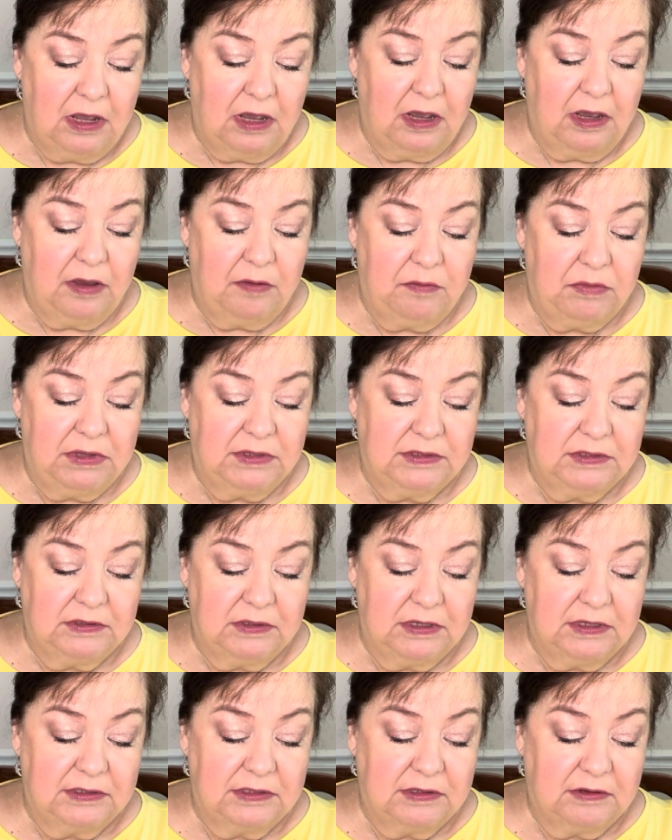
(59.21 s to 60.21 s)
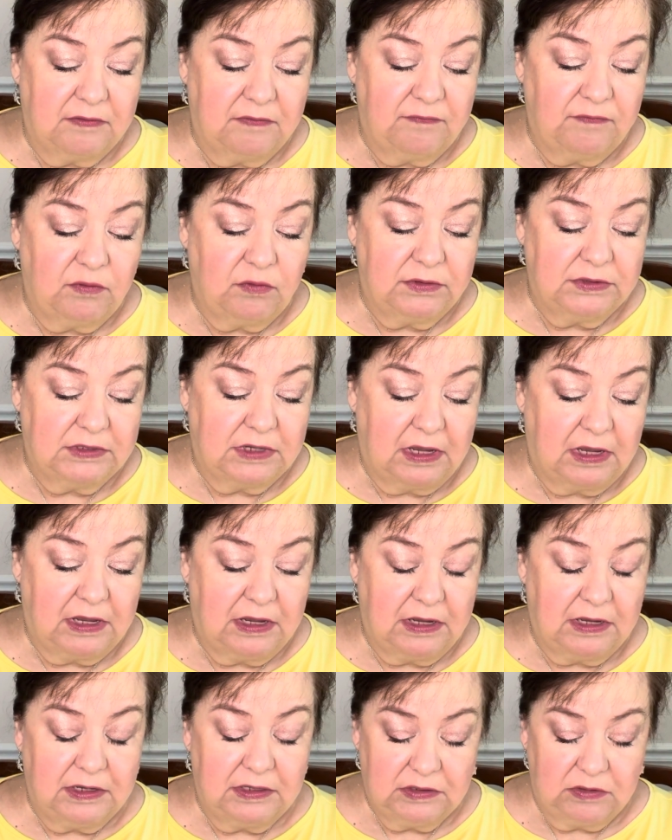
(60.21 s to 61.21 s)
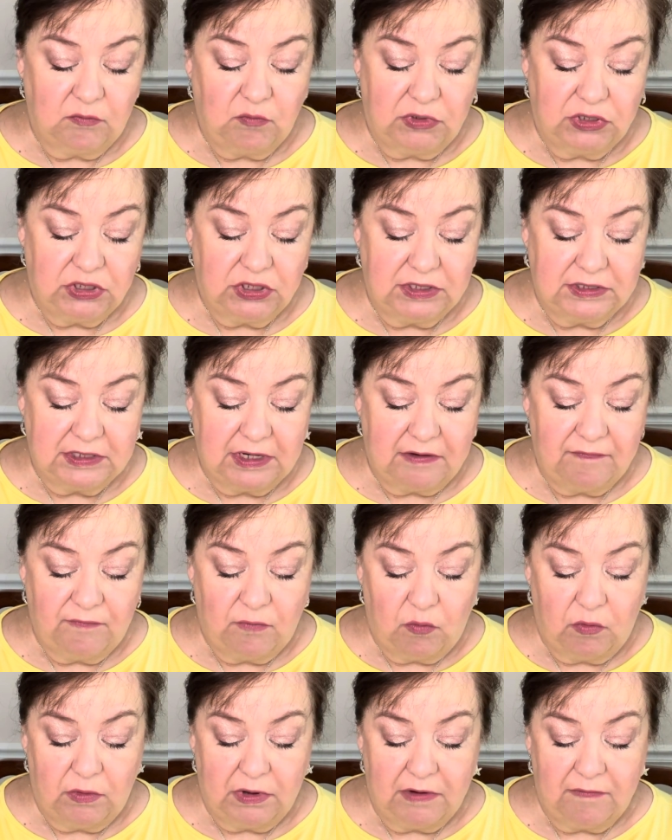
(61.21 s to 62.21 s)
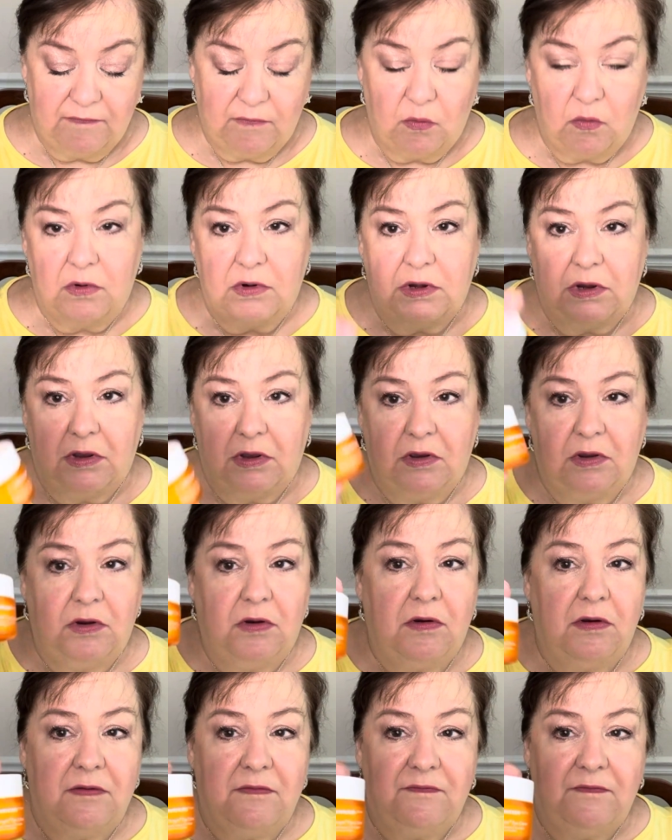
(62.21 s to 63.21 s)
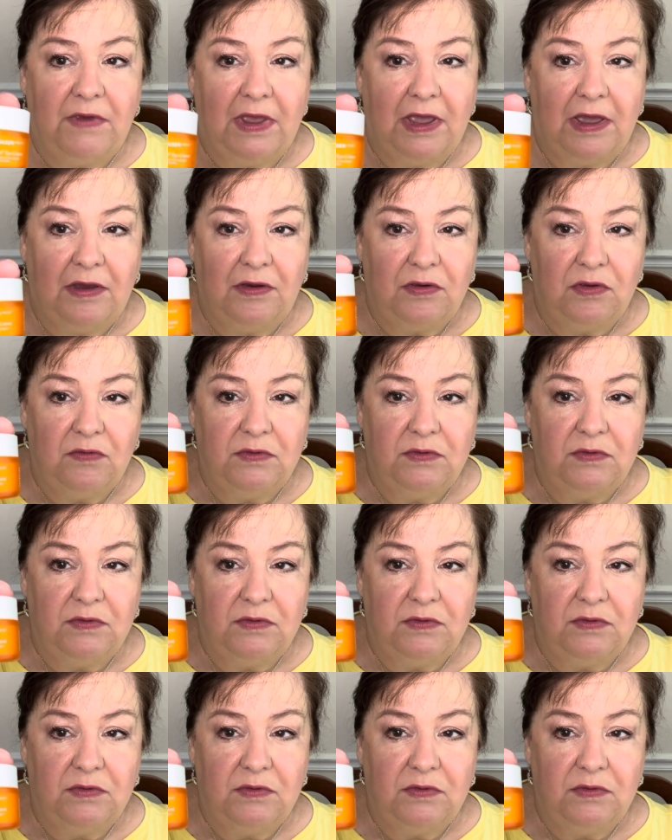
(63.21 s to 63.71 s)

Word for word: Um, this is a full size, which is a $44 value.